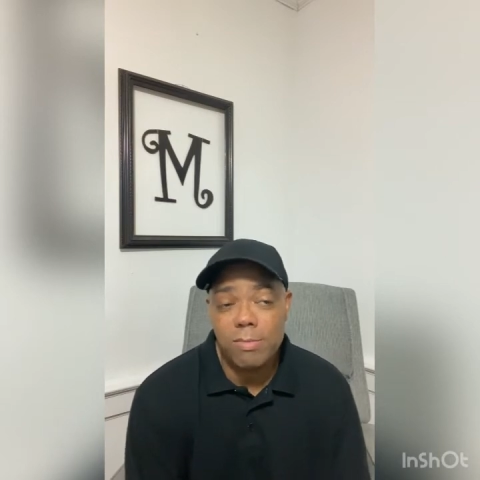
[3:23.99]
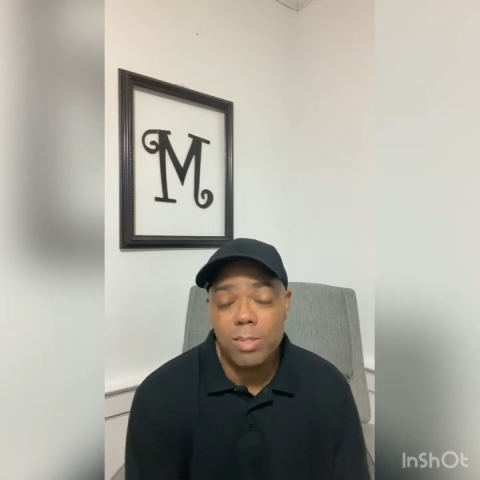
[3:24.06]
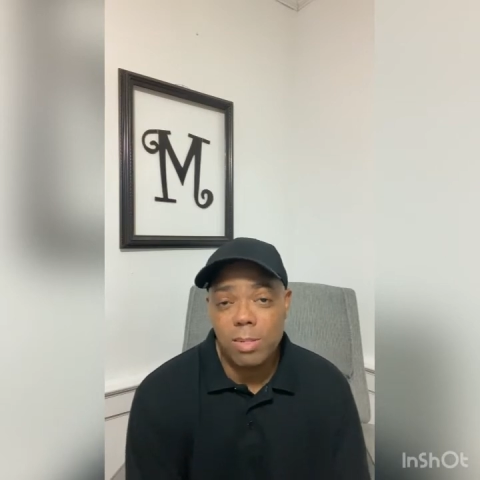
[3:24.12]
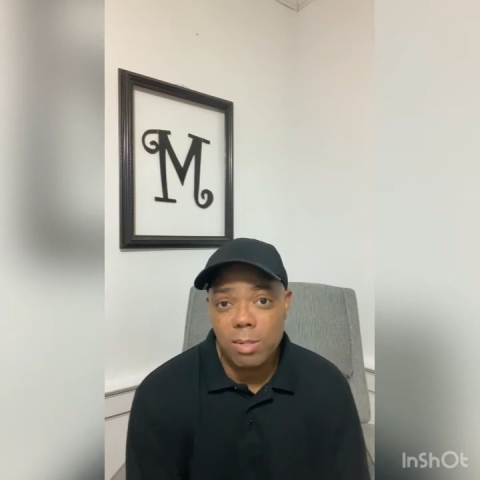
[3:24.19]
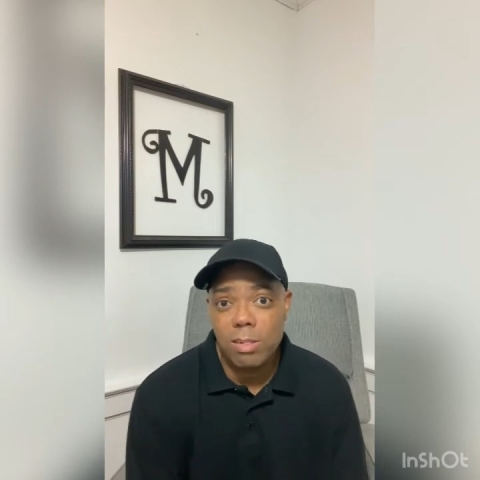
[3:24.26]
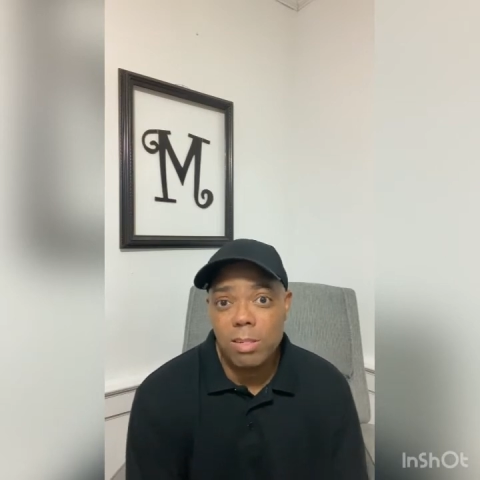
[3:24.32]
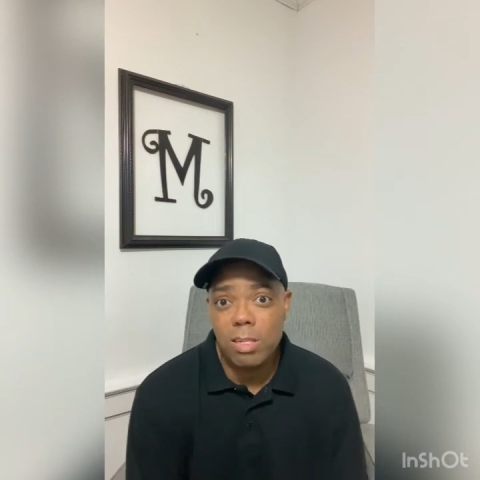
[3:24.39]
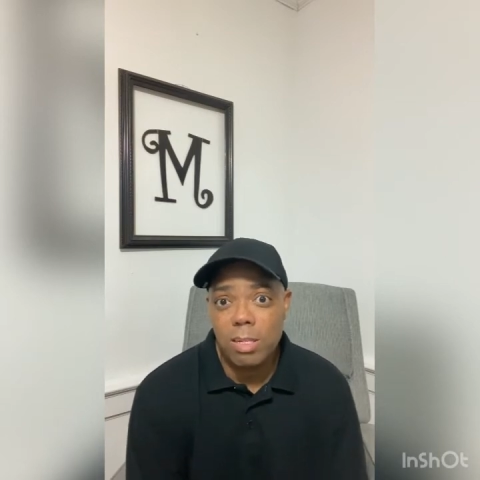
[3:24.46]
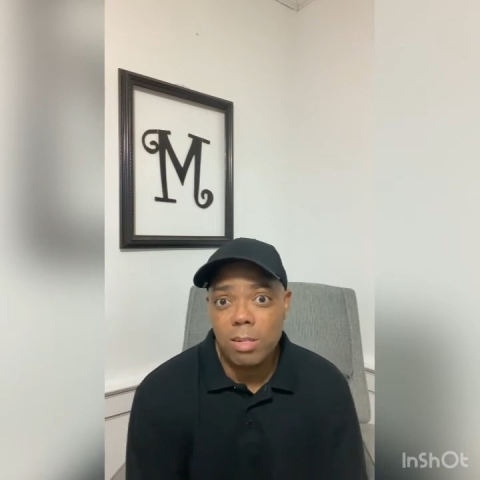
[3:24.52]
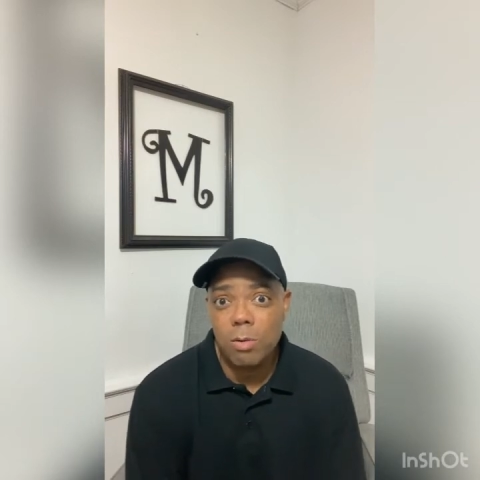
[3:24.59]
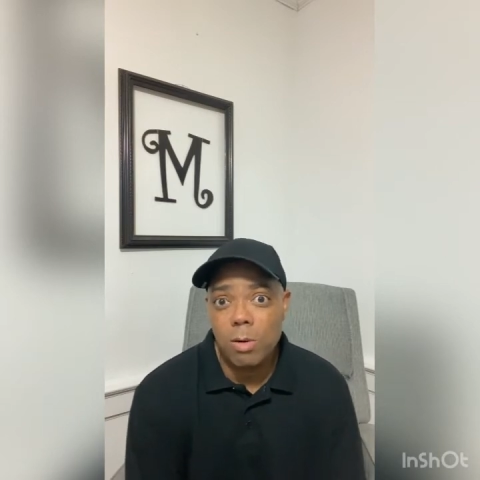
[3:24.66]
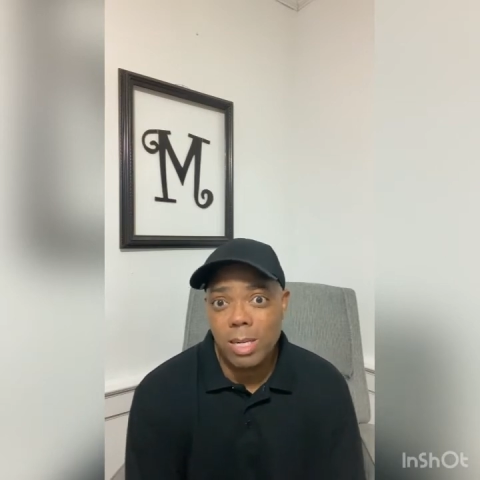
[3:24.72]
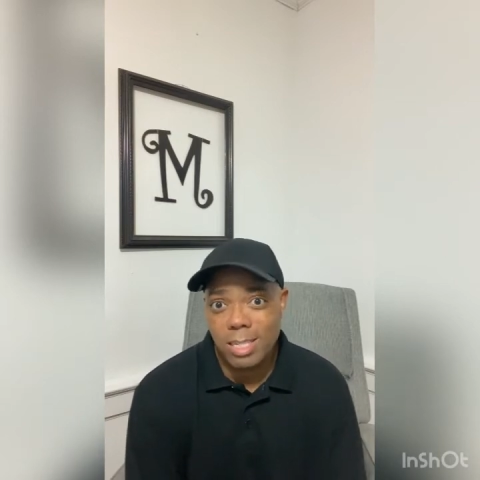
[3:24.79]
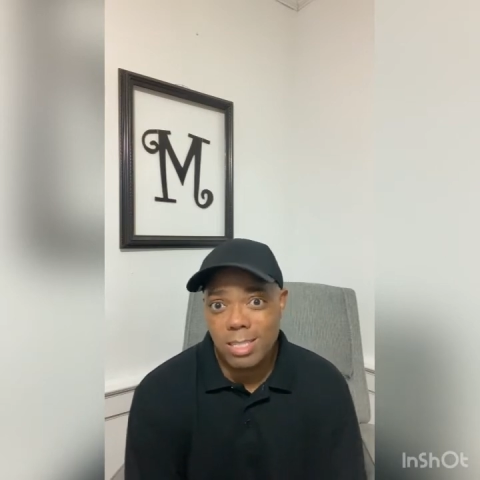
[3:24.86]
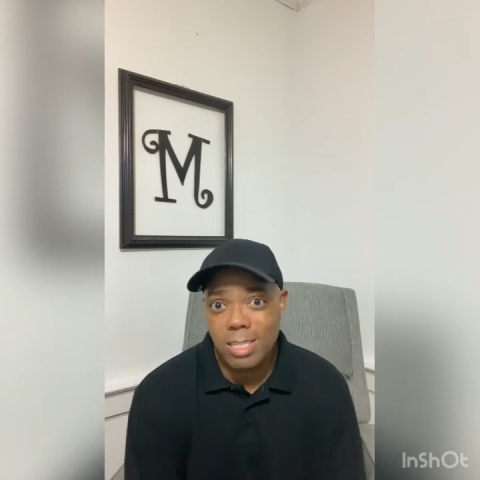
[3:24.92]
your
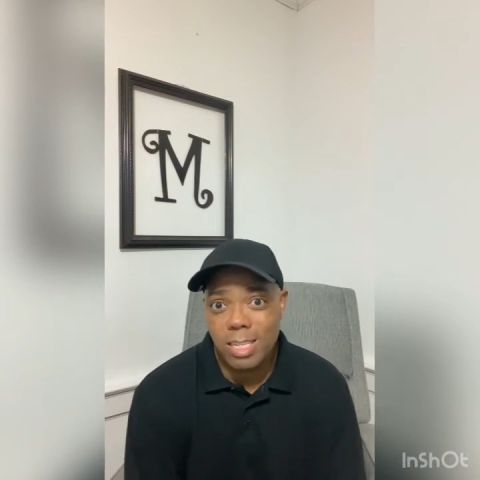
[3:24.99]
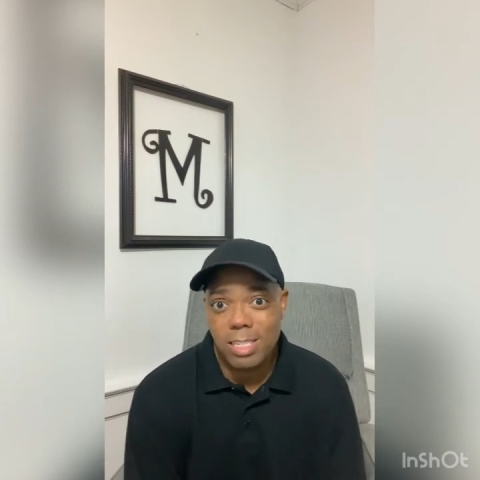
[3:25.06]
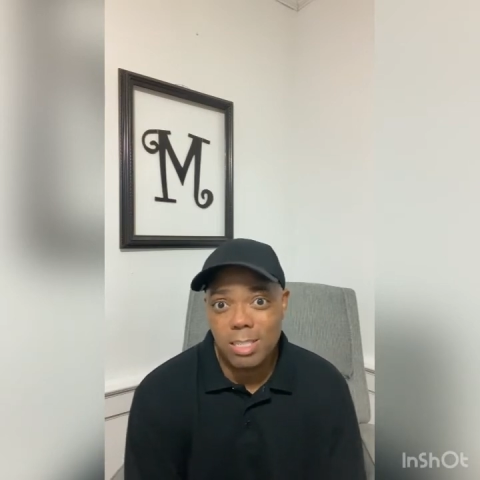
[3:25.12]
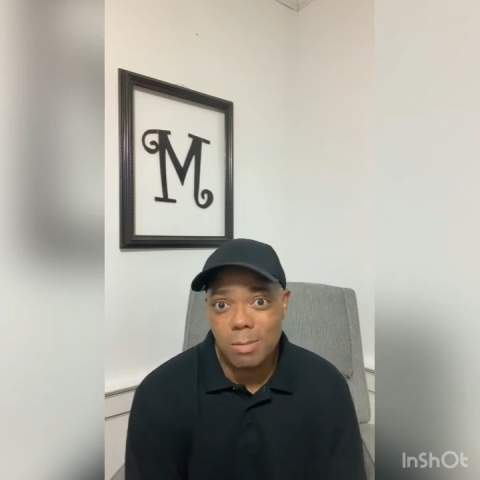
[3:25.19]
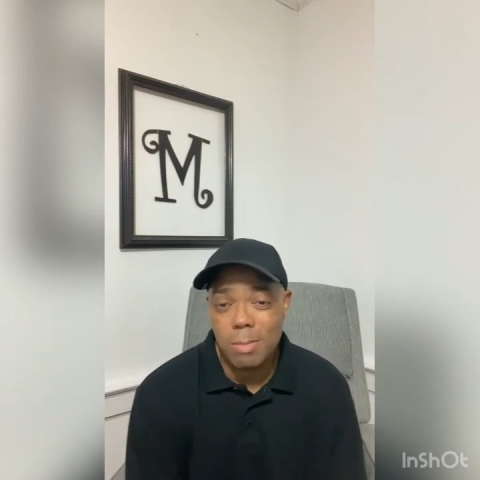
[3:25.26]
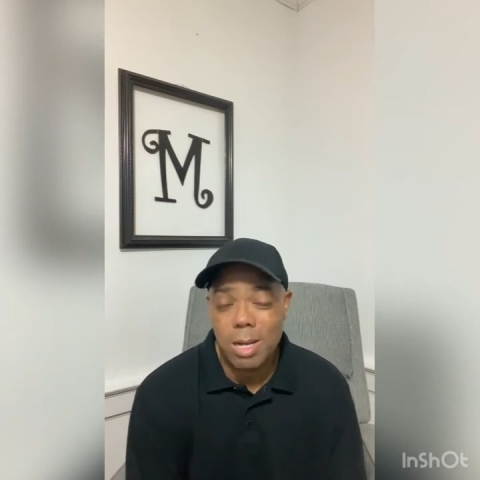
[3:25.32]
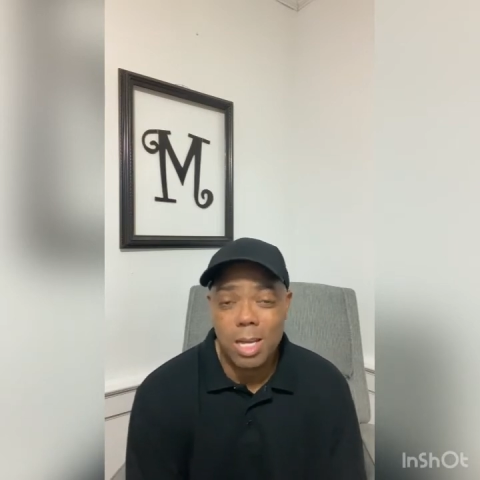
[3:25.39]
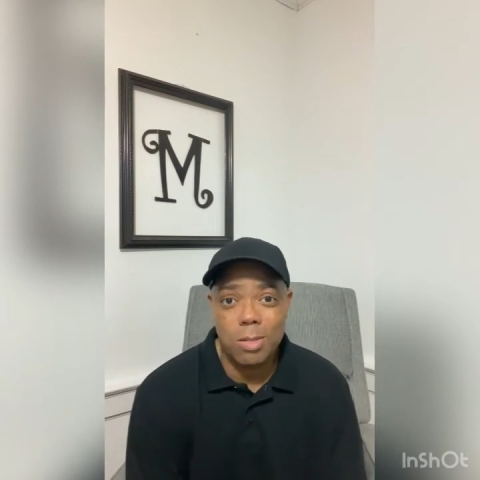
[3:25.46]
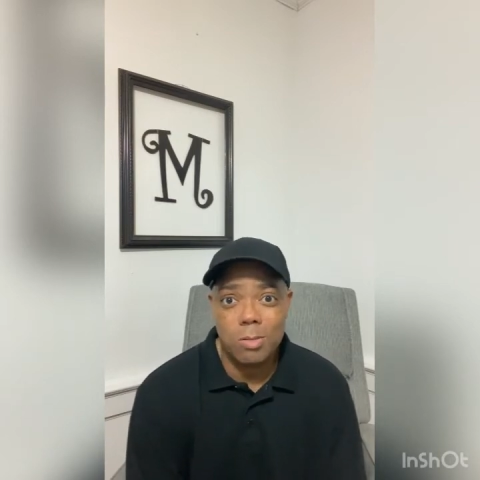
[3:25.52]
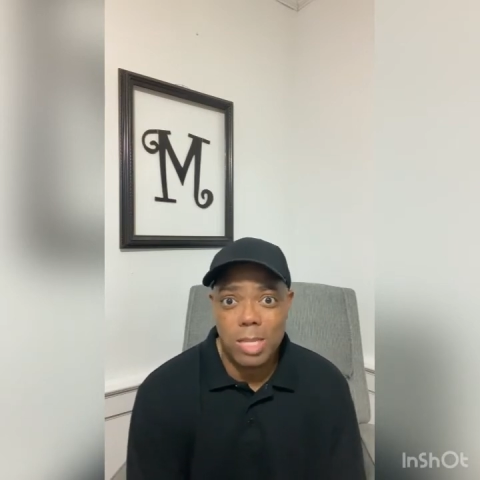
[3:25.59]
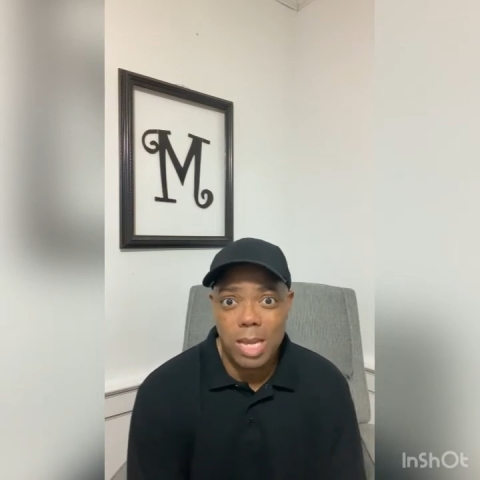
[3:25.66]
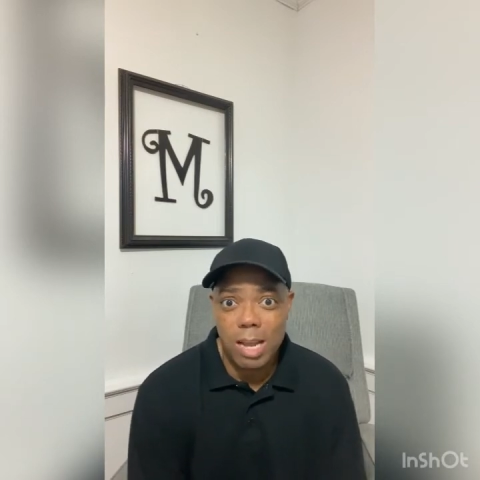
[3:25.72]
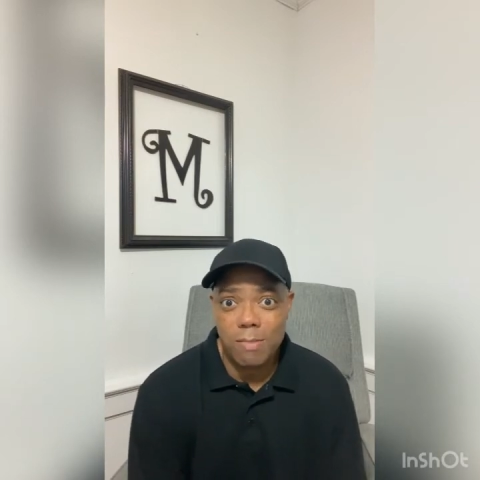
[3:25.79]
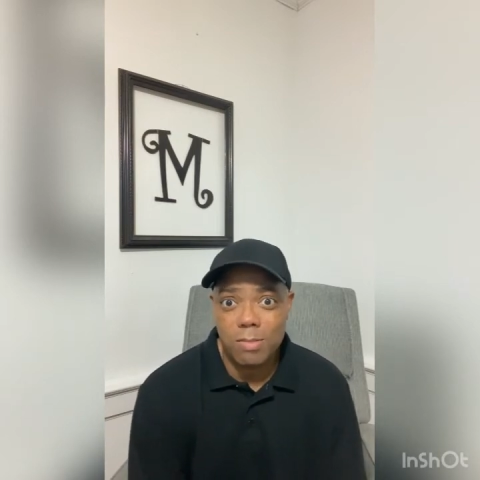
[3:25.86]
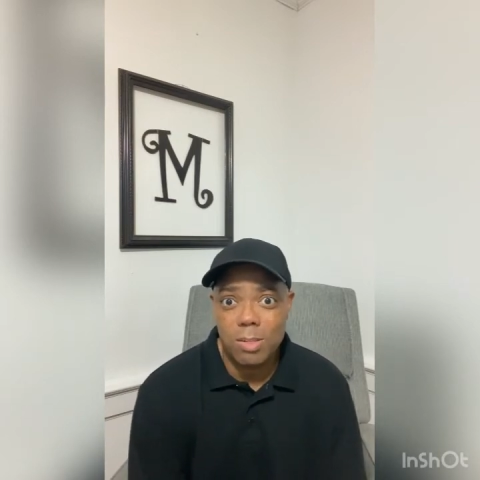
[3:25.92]
organization modeled
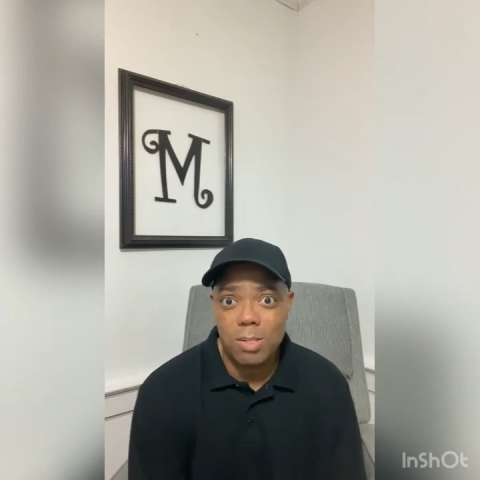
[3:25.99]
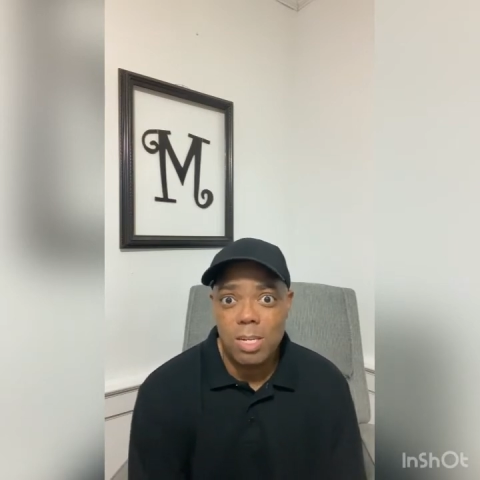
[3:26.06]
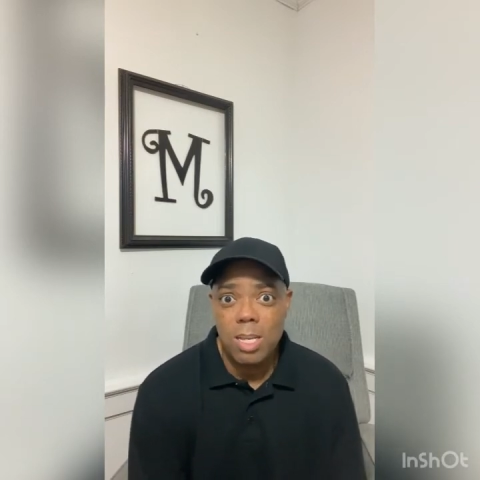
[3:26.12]
after.